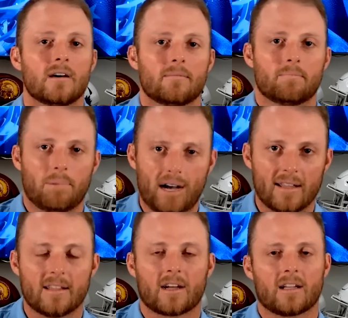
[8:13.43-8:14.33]

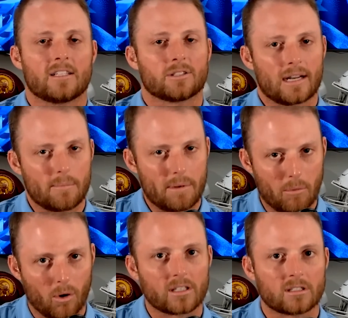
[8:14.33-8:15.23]
but they're going to try to be
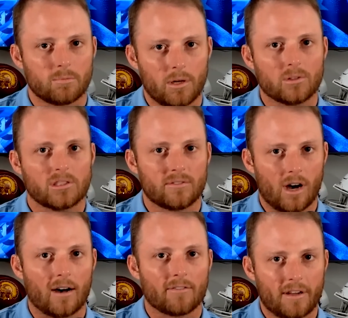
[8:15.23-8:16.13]
more explosive
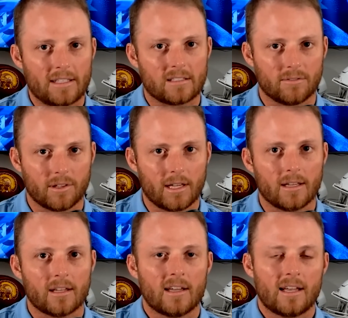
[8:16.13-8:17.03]

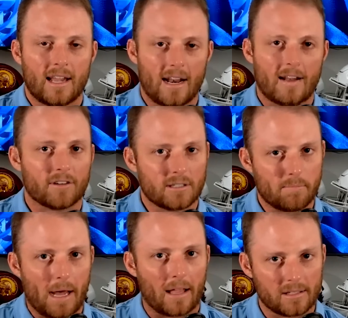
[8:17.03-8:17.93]
offensively in an effort to
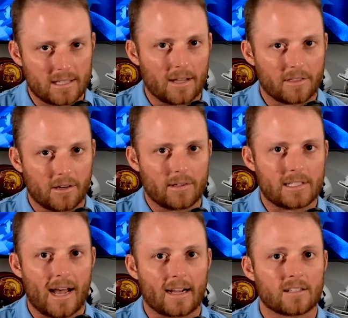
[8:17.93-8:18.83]
balance out their
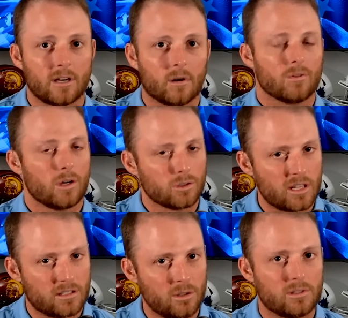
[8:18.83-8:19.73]
attack. So those are
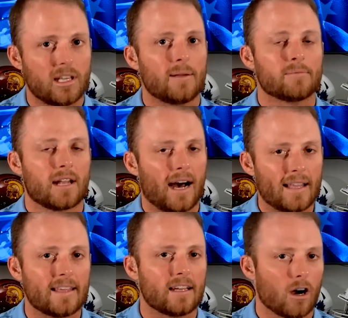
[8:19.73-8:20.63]
the two teams that I
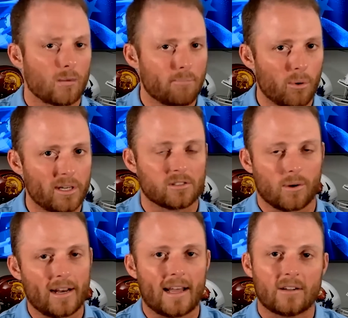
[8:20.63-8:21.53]
think are poised
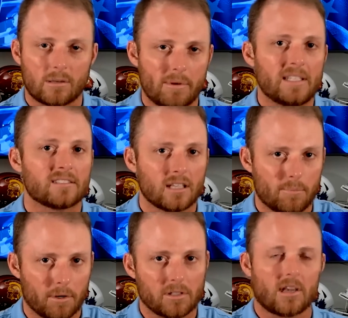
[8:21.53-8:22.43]
right now to be
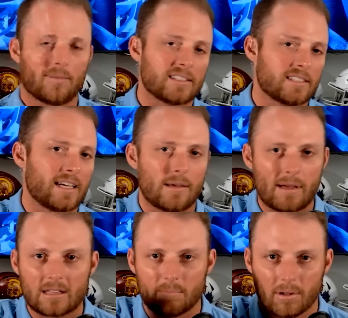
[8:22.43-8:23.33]
sleepers. I'm not saying they
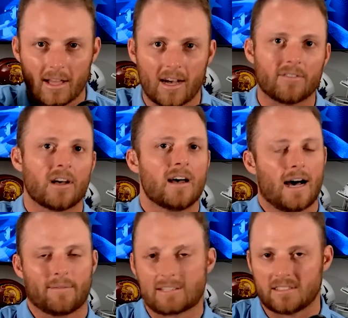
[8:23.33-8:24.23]
make the playoff.
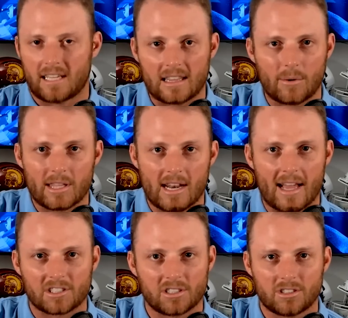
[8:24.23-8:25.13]
I'm not saying they win the
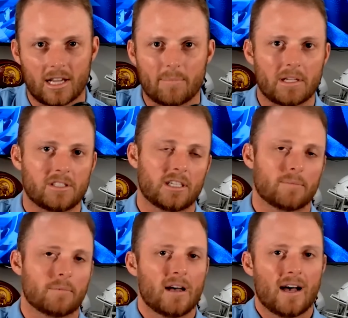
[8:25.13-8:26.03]
national
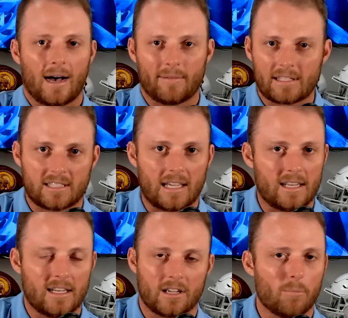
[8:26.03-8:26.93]
championship. I'm not saying
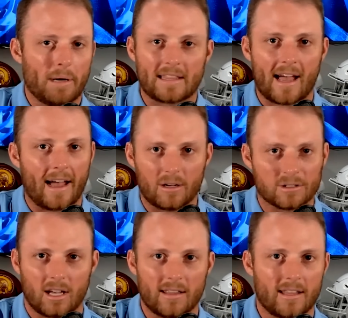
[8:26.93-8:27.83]
you need to go bet the
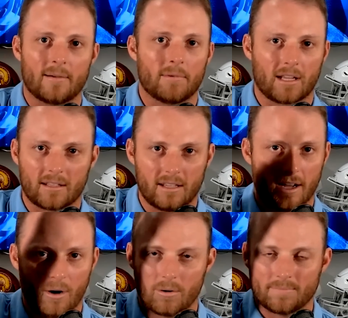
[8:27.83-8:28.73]
house on them to, you
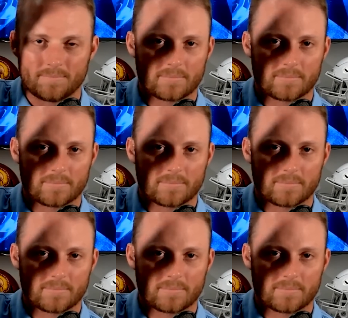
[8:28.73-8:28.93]
know,